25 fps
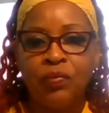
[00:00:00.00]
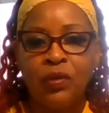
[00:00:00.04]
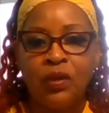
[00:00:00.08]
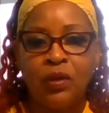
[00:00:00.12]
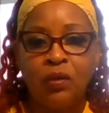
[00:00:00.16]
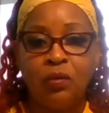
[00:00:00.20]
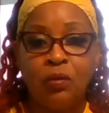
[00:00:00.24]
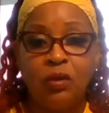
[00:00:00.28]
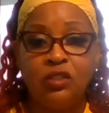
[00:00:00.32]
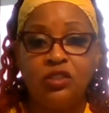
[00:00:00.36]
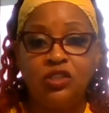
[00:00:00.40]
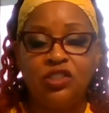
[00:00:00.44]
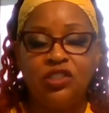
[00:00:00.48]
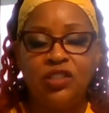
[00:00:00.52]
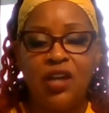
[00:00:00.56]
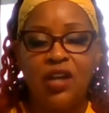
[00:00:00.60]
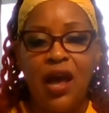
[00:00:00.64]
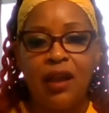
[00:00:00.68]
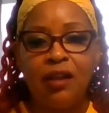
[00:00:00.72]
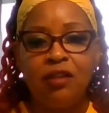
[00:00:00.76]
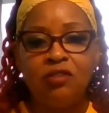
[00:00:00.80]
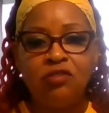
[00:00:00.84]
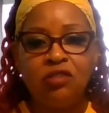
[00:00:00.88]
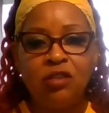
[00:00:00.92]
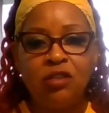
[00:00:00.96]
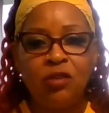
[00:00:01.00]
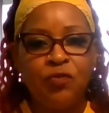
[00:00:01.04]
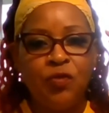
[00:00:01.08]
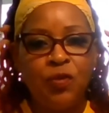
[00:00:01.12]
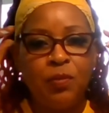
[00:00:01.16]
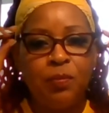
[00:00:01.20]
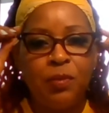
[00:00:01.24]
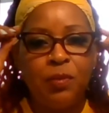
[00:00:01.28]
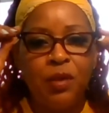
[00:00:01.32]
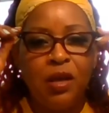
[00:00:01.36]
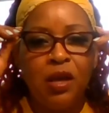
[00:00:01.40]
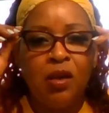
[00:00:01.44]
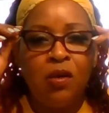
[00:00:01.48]
was challenging for
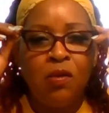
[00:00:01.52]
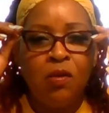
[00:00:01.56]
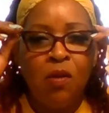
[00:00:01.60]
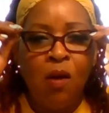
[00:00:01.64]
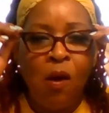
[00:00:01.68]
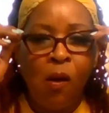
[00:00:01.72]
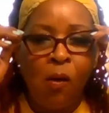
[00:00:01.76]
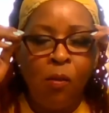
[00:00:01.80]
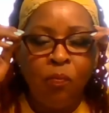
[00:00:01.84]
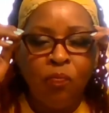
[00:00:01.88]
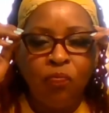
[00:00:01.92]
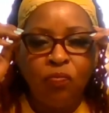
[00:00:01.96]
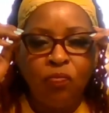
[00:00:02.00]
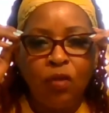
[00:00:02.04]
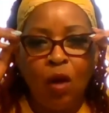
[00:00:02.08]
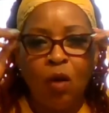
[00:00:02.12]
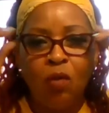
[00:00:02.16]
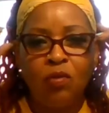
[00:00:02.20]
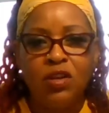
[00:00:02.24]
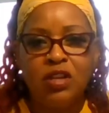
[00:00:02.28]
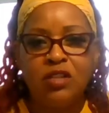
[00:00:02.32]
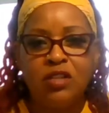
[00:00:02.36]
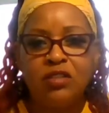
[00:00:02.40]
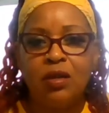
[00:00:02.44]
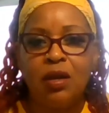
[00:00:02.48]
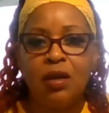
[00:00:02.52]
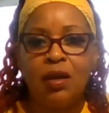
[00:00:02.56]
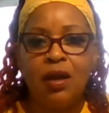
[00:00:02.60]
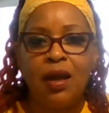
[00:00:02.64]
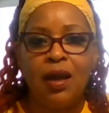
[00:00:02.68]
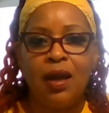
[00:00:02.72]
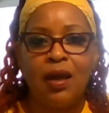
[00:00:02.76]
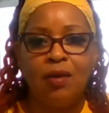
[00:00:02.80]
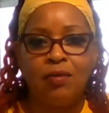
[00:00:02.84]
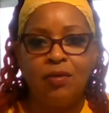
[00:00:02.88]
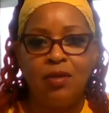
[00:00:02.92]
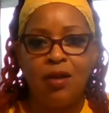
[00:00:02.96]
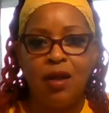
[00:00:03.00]
me on this
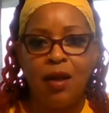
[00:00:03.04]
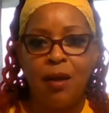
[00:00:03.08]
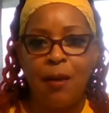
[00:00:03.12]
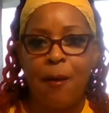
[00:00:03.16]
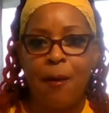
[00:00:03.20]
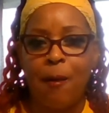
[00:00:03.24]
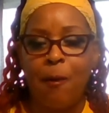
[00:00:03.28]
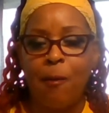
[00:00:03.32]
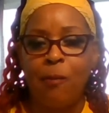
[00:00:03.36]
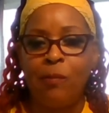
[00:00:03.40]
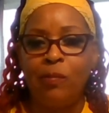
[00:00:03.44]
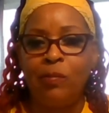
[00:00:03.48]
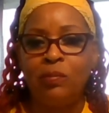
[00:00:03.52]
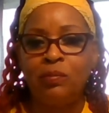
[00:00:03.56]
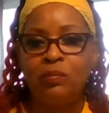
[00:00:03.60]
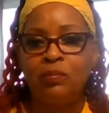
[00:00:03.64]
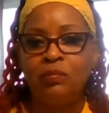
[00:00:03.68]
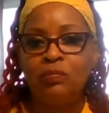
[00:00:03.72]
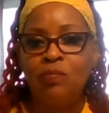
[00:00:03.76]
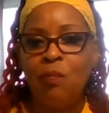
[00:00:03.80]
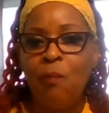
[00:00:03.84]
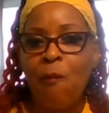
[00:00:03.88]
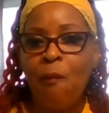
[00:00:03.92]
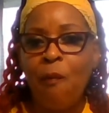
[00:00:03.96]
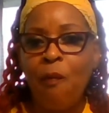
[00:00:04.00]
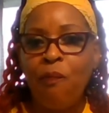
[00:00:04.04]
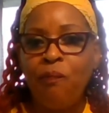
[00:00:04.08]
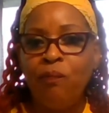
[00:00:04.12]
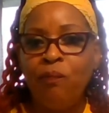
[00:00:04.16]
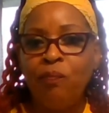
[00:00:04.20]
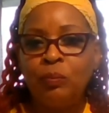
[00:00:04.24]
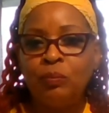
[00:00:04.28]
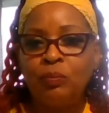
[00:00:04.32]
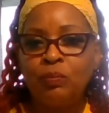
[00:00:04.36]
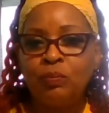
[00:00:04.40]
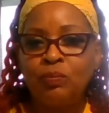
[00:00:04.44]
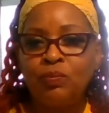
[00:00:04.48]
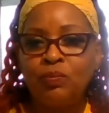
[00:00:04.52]
account, y'all.
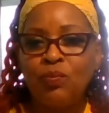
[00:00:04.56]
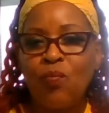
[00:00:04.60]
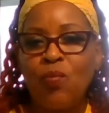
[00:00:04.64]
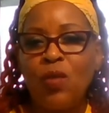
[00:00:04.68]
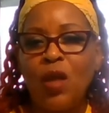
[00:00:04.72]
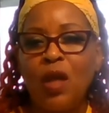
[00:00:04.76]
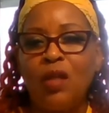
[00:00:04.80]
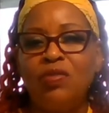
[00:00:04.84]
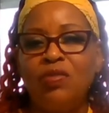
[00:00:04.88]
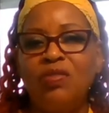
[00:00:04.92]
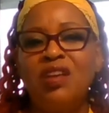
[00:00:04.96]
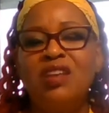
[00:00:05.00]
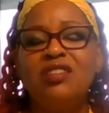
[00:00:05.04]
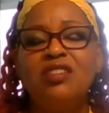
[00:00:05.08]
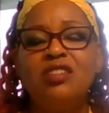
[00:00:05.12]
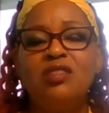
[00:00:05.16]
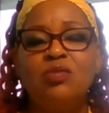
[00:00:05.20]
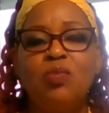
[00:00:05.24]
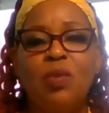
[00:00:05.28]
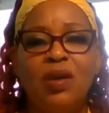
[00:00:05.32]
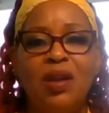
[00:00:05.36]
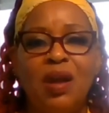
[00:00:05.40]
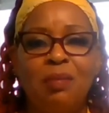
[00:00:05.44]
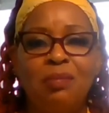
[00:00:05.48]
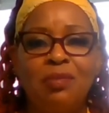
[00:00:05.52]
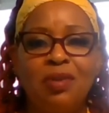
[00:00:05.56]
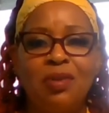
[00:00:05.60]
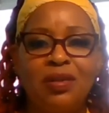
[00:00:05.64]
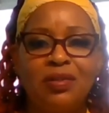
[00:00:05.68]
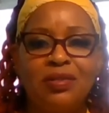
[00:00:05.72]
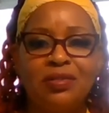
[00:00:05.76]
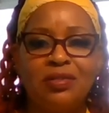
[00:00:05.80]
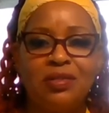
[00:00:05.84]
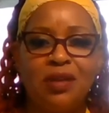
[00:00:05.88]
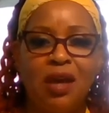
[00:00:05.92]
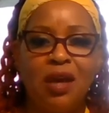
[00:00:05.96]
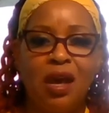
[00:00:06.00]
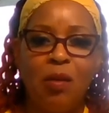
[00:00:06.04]
This is what I'm gonna
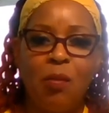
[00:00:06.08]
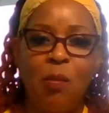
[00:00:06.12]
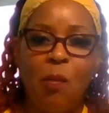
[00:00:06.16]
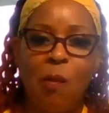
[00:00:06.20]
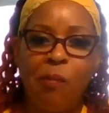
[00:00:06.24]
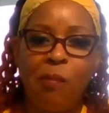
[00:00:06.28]
say.